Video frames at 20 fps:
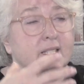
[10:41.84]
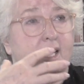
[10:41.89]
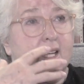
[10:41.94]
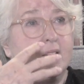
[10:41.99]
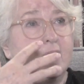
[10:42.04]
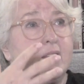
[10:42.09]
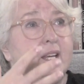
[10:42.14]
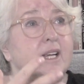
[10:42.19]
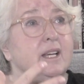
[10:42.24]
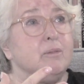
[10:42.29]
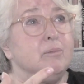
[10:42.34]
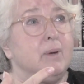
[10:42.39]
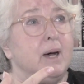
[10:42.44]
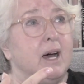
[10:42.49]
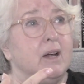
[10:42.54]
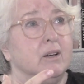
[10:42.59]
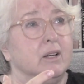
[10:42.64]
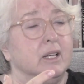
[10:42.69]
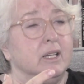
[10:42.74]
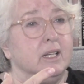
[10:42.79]
I think
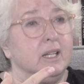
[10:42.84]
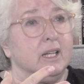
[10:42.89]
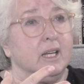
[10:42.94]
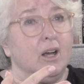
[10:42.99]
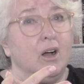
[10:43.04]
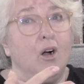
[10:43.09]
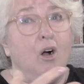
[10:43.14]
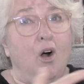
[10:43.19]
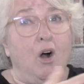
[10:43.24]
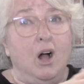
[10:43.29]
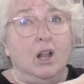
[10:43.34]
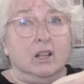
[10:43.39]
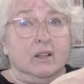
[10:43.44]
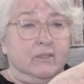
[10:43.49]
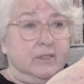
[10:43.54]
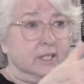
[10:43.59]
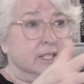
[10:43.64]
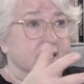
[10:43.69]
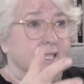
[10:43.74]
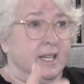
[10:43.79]
about it, all of
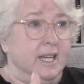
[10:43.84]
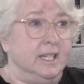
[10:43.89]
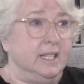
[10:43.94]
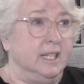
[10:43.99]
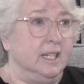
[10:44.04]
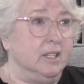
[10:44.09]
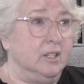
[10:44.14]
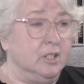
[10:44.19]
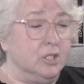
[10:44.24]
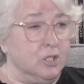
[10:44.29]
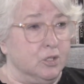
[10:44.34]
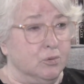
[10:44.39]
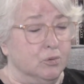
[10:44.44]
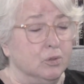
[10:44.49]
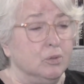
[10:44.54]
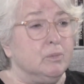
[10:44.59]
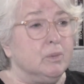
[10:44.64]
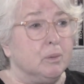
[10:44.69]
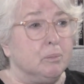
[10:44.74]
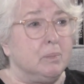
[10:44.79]
us standing in this
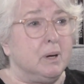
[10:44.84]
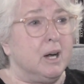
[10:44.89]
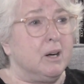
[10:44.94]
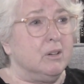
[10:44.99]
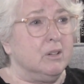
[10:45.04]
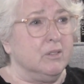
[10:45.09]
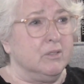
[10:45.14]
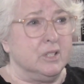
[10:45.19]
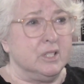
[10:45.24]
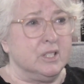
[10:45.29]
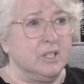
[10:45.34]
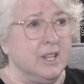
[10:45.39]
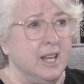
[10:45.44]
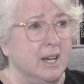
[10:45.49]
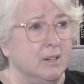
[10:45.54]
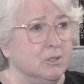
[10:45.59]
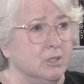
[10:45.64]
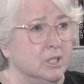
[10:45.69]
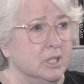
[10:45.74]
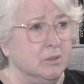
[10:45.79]
room are part of this
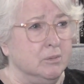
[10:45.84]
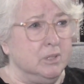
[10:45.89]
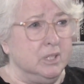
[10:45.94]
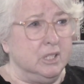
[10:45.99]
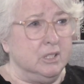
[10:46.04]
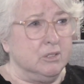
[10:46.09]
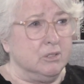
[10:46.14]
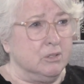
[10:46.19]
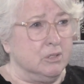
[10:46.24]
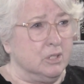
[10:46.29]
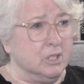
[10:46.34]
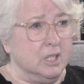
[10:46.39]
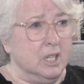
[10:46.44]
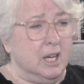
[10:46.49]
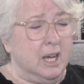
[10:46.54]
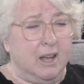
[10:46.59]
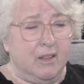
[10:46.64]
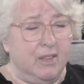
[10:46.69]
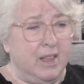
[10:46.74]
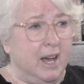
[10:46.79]
1,000 years,
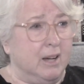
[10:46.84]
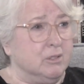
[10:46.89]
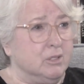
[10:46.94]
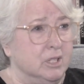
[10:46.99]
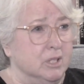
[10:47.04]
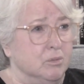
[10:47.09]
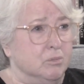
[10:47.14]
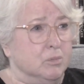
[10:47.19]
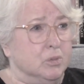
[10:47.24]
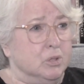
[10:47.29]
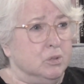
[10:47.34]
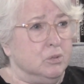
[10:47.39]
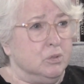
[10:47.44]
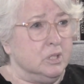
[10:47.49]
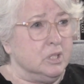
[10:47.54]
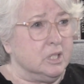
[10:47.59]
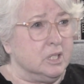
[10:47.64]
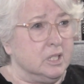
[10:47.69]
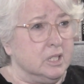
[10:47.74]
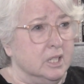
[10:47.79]
1,000
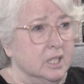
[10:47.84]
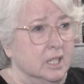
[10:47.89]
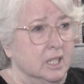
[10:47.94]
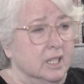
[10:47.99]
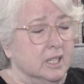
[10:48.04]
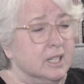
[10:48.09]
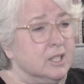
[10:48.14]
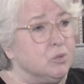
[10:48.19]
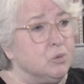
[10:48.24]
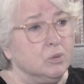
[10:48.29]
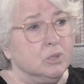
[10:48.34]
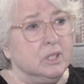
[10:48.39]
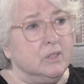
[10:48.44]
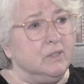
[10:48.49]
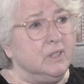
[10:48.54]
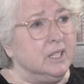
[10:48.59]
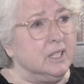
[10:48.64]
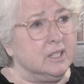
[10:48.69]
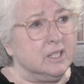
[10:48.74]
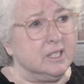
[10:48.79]
moons, because we're
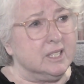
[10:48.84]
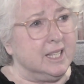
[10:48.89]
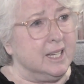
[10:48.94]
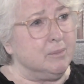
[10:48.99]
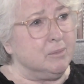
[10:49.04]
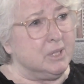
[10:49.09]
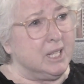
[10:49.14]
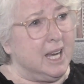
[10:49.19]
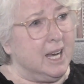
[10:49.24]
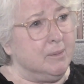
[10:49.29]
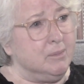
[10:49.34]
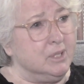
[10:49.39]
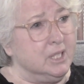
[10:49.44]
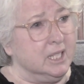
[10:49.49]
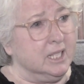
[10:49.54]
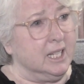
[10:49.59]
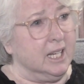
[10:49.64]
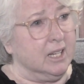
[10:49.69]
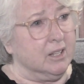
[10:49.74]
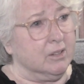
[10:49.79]
living at the same time
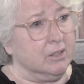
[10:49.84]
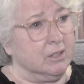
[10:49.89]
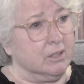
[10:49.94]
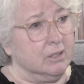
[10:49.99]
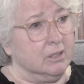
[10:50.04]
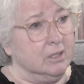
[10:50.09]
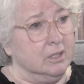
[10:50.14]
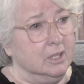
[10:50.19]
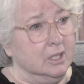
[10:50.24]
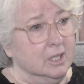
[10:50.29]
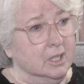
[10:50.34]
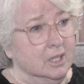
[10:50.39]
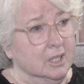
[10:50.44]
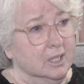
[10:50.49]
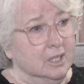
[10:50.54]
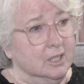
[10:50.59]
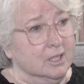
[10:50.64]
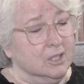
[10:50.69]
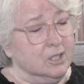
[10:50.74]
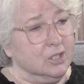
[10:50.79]
together.
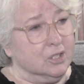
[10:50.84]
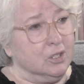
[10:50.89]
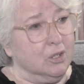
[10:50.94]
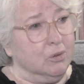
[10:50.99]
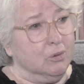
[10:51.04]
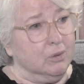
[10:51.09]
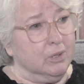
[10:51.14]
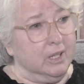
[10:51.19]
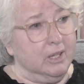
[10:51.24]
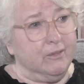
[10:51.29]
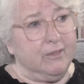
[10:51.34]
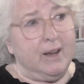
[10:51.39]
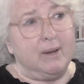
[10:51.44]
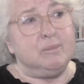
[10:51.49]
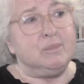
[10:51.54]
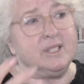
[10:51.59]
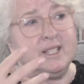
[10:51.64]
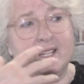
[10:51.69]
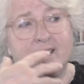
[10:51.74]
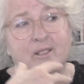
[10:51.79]
So if
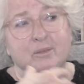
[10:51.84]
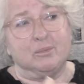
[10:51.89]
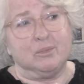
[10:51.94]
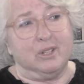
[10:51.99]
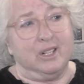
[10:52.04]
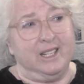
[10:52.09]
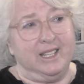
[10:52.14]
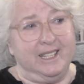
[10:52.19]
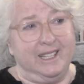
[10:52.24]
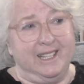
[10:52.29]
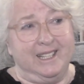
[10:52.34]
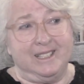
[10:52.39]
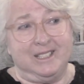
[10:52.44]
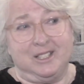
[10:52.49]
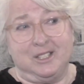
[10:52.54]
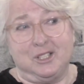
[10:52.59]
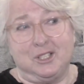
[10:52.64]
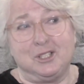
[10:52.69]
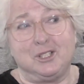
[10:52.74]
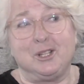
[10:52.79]
I'm celebrating it,
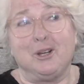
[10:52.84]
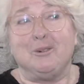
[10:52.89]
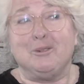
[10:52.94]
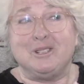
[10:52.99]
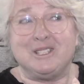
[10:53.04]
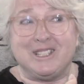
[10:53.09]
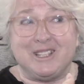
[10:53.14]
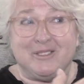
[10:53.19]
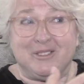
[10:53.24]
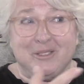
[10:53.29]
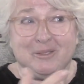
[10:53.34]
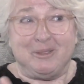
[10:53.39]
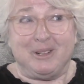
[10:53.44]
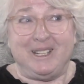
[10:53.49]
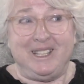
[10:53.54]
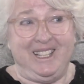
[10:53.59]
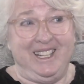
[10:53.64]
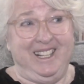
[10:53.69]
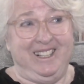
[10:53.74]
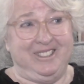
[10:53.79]
so is
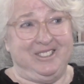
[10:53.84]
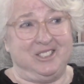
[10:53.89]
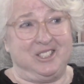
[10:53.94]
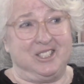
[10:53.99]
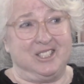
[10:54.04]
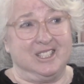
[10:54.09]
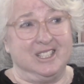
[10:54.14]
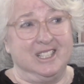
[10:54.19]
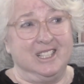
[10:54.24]
everybody else.